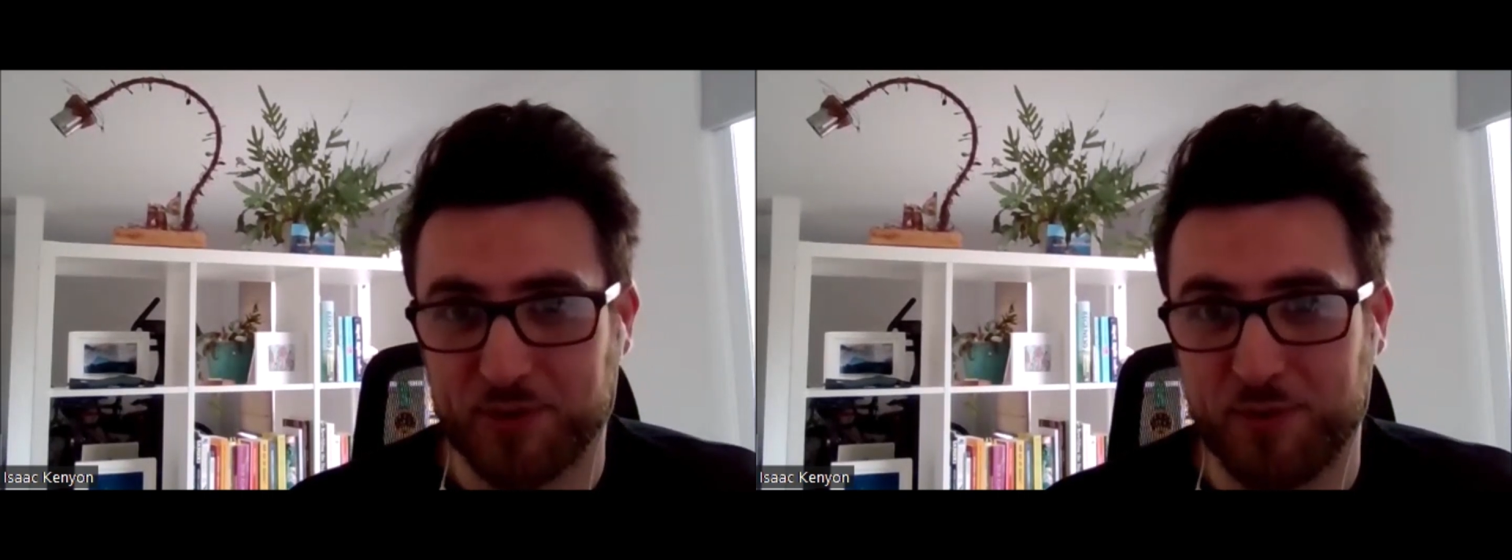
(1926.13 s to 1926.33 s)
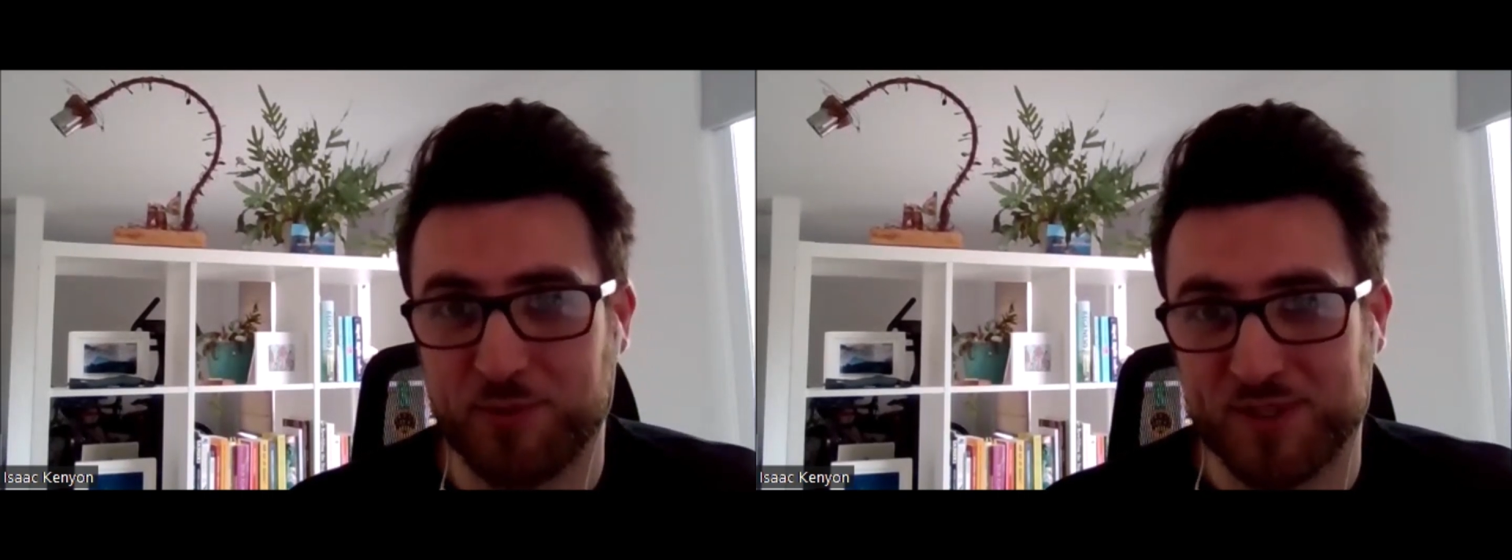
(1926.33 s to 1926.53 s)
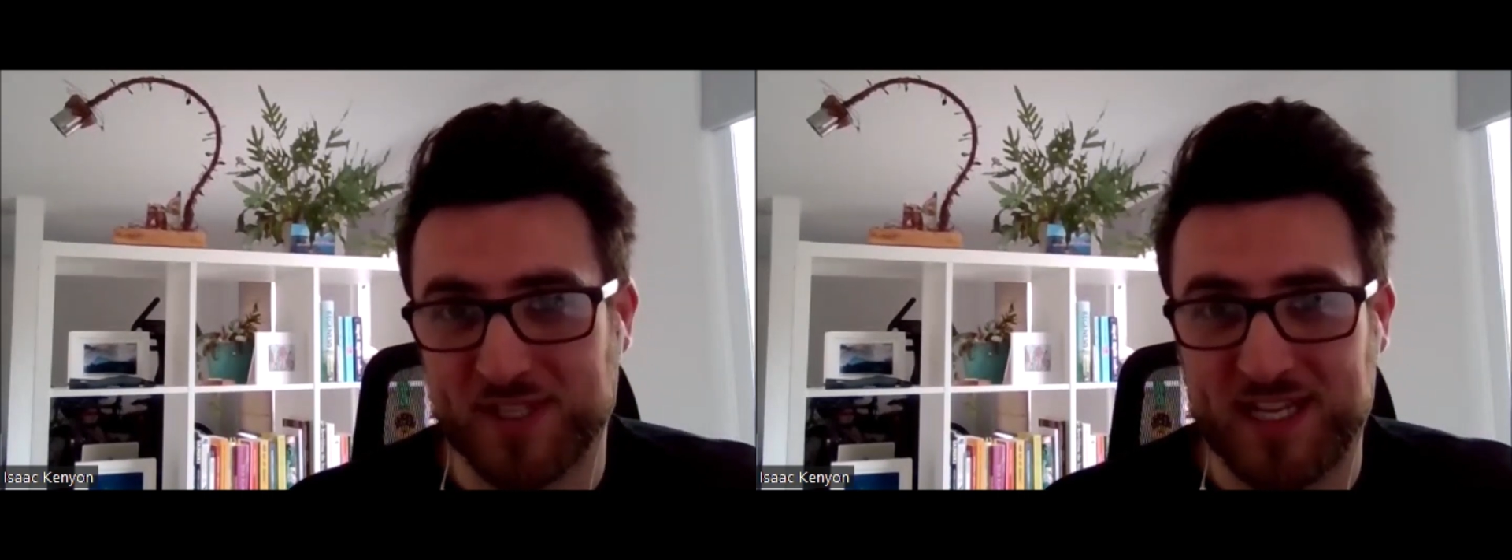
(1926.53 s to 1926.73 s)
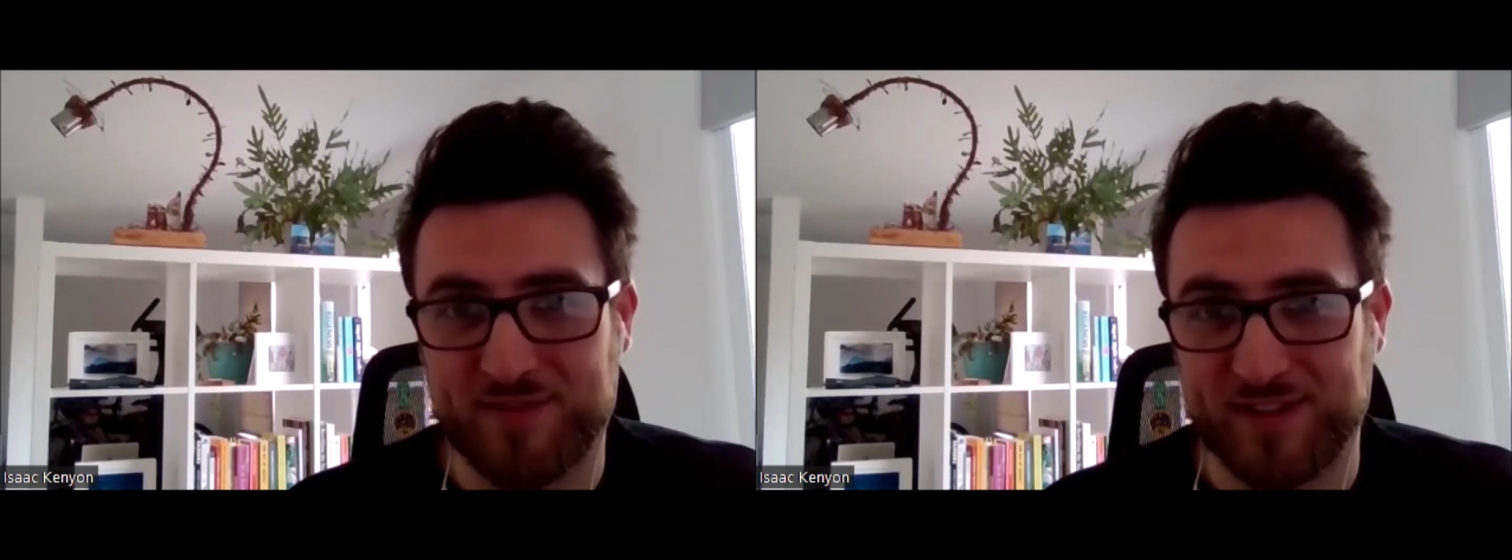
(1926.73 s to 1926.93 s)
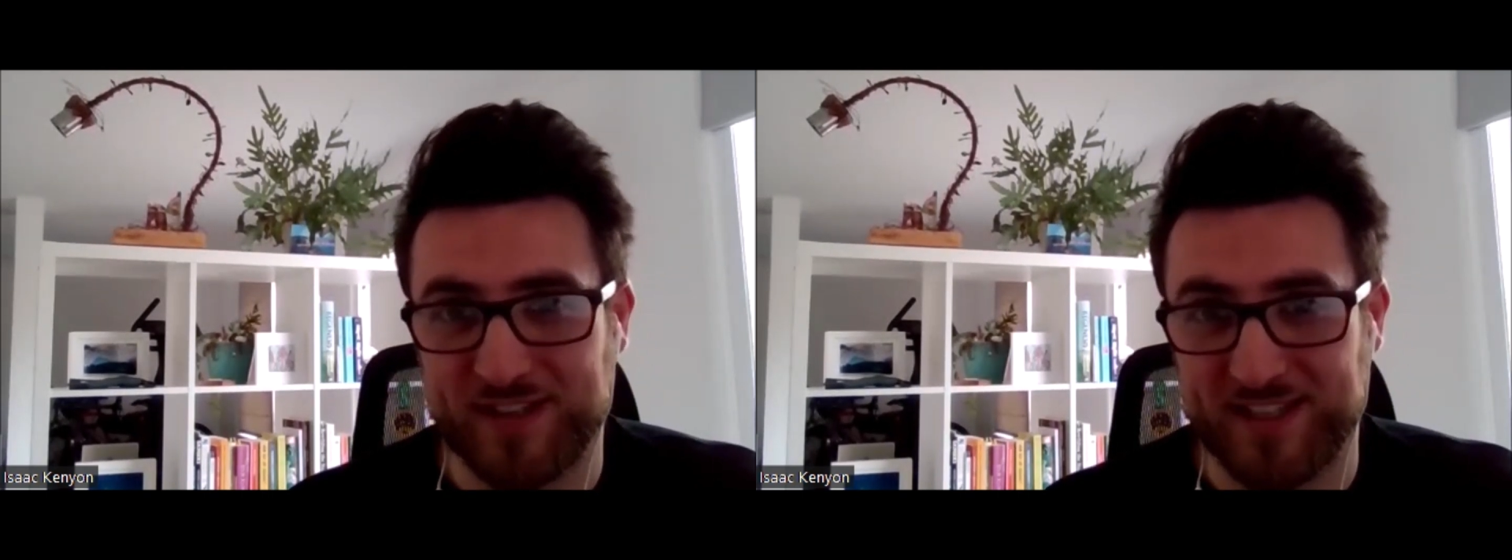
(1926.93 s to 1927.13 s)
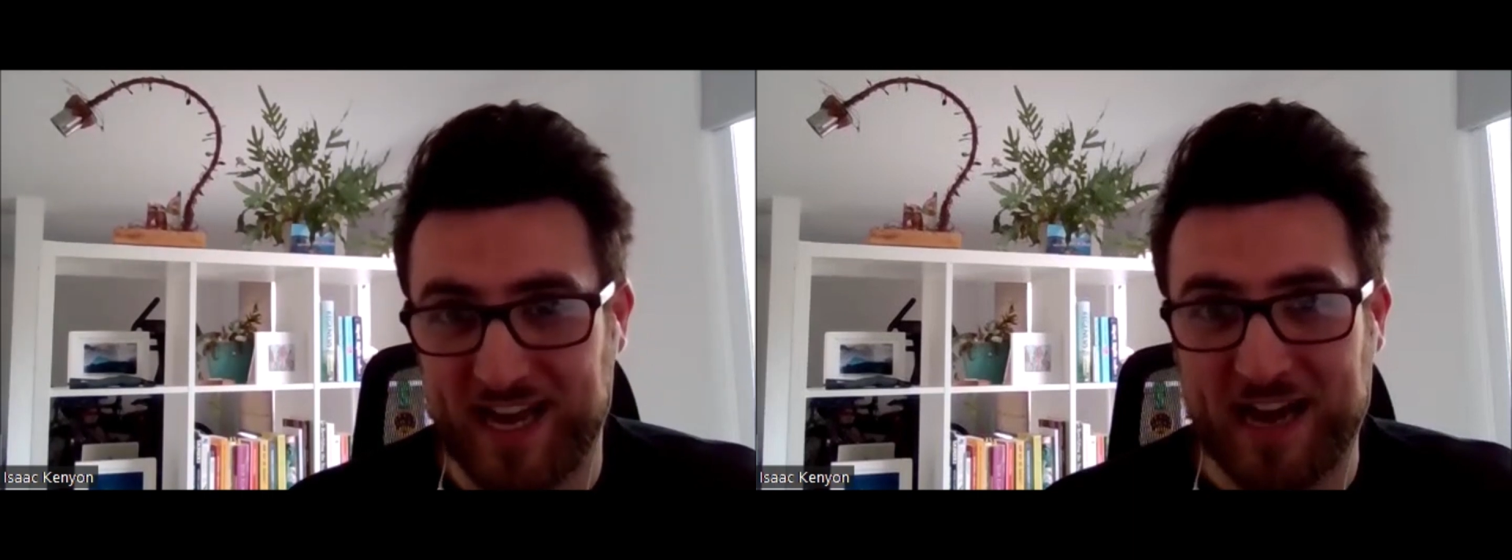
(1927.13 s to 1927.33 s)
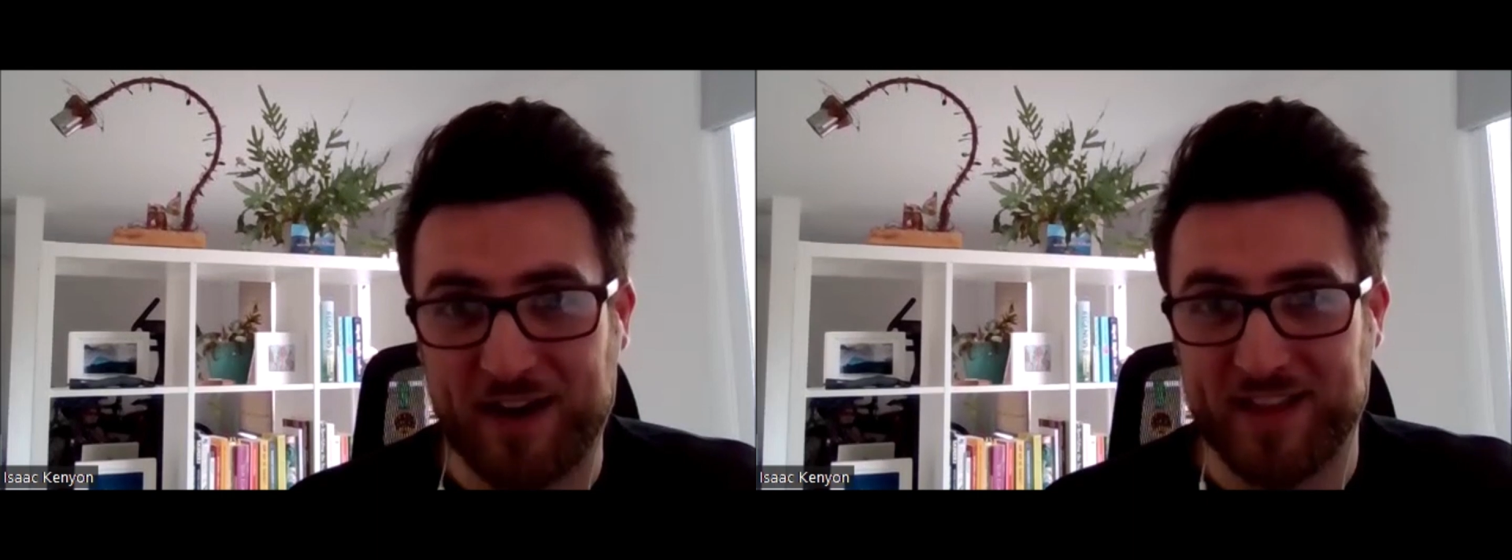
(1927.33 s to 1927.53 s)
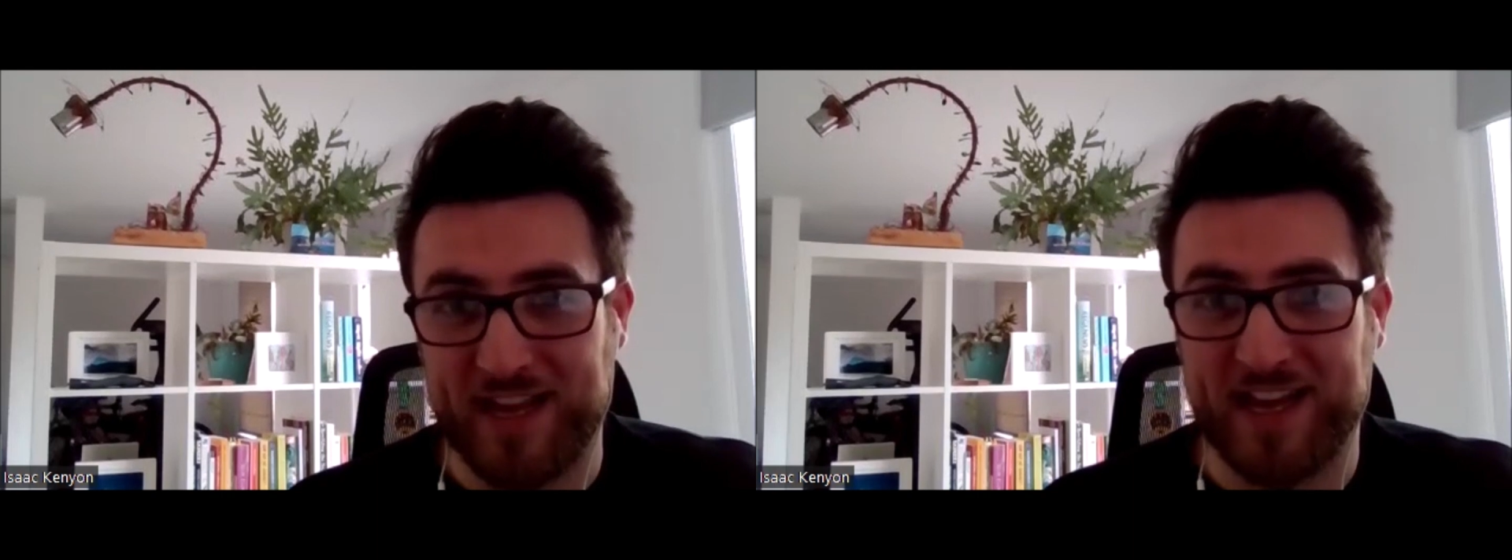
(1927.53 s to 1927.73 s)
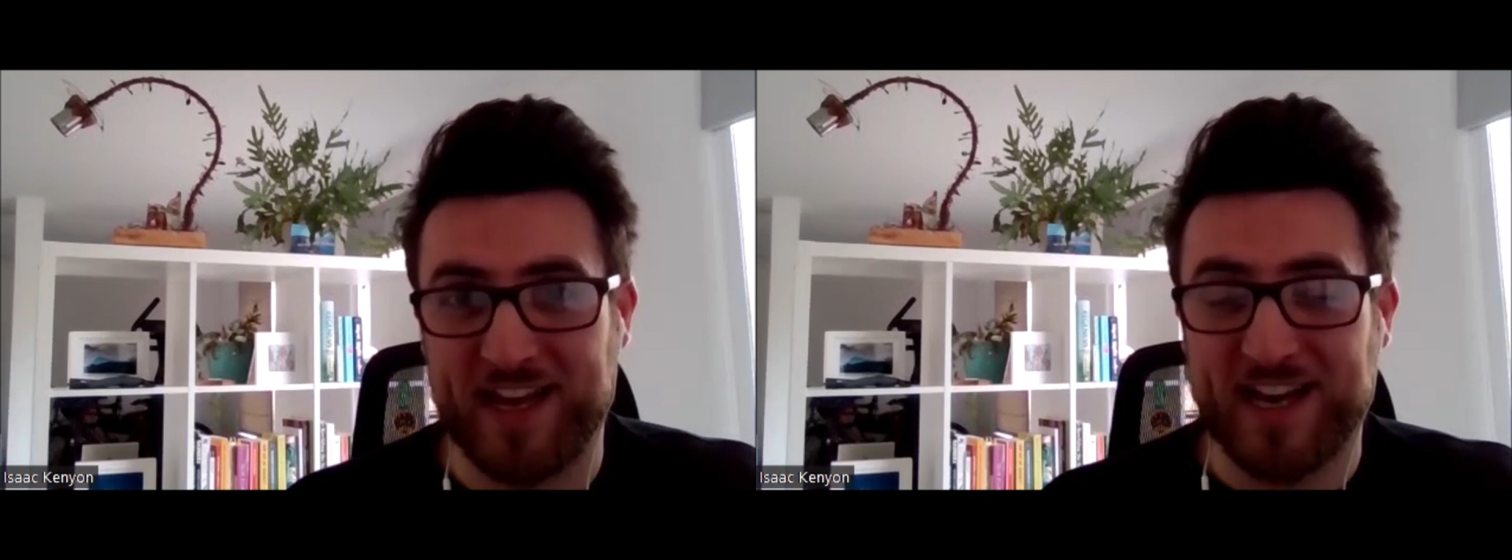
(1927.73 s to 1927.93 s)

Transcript: crew wasn't even out there,